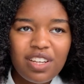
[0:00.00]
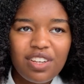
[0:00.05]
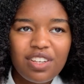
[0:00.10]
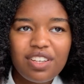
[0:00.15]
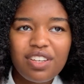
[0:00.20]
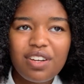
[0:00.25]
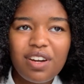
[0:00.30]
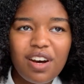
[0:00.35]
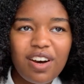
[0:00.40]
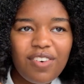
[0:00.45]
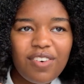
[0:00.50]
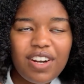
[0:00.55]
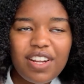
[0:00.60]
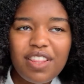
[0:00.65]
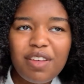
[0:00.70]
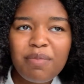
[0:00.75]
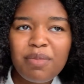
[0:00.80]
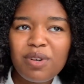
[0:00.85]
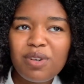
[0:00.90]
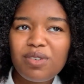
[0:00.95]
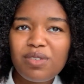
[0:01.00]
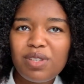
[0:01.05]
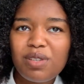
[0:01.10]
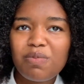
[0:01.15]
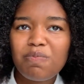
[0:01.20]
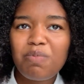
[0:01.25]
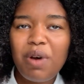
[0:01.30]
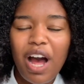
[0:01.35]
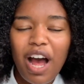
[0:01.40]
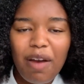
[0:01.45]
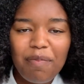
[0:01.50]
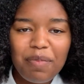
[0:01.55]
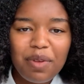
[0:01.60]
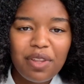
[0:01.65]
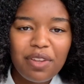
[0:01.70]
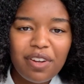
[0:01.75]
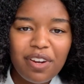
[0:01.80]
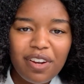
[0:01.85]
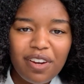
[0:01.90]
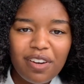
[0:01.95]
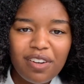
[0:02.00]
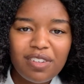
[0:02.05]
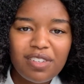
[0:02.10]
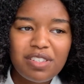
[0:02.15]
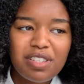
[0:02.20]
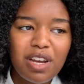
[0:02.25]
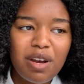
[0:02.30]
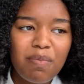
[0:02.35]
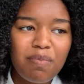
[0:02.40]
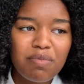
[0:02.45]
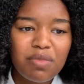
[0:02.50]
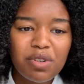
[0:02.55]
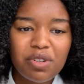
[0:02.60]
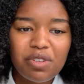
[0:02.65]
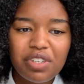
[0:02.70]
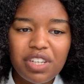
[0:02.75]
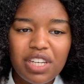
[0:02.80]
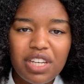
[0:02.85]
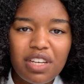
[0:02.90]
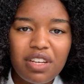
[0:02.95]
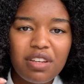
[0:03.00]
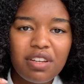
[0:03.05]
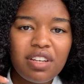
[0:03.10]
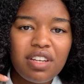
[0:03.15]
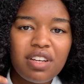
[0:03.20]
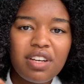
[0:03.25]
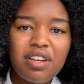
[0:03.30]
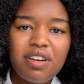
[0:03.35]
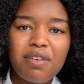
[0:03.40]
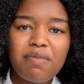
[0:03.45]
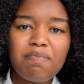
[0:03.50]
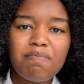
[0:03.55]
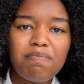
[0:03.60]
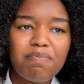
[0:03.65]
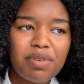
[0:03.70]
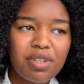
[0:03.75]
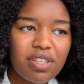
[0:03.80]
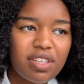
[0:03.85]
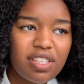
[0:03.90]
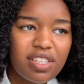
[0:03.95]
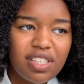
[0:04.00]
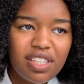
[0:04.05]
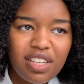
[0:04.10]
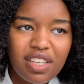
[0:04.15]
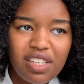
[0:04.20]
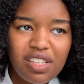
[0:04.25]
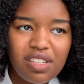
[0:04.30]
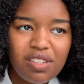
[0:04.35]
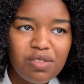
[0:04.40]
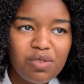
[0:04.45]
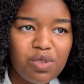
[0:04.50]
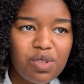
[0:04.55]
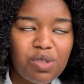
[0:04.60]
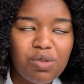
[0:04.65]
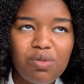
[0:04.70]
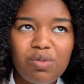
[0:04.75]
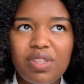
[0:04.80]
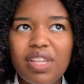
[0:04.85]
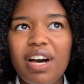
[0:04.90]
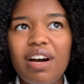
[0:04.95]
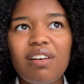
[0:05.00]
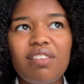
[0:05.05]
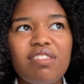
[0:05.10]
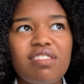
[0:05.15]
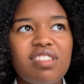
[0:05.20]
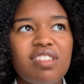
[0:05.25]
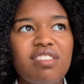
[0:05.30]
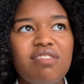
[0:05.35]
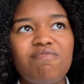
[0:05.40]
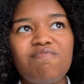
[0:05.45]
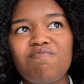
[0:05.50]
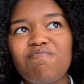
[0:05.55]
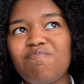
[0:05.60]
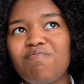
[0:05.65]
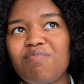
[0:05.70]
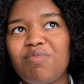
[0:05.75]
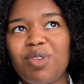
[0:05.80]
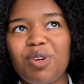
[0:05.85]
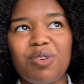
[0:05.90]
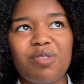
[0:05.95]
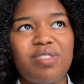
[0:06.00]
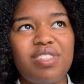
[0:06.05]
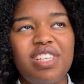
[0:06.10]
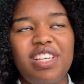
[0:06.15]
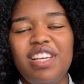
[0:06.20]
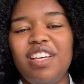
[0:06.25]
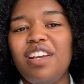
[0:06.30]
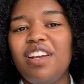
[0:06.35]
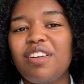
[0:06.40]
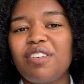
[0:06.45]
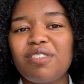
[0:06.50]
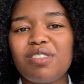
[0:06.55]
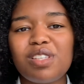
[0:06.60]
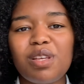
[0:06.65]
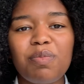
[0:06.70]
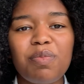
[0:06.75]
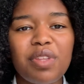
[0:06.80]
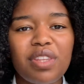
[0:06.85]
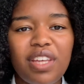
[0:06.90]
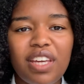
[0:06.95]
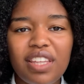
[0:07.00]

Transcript: You know, one of the most popular Tumblr-y books in 2013 or something like